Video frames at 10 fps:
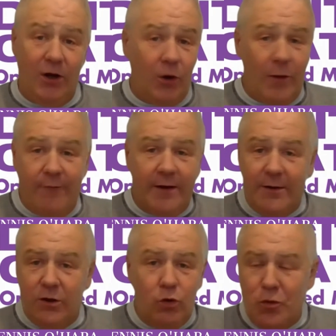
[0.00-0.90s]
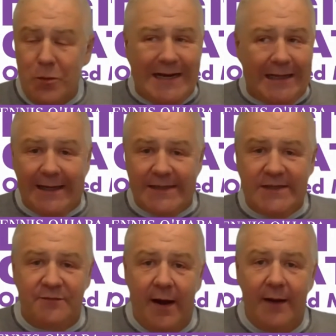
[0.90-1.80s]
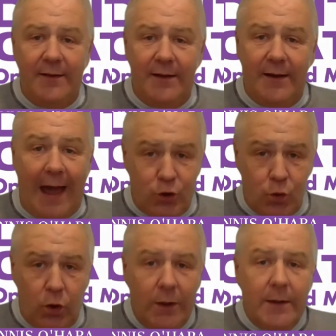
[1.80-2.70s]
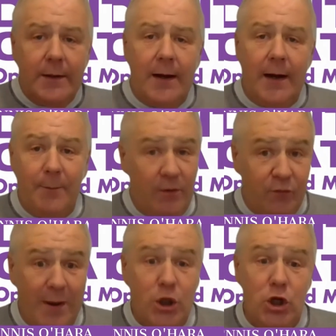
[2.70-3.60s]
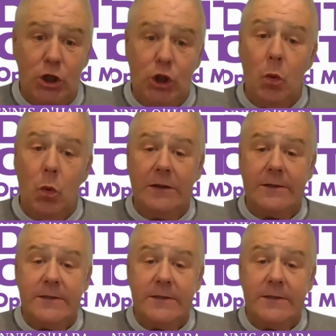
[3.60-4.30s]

You don't have to do too many clicks to find the actual information that you want.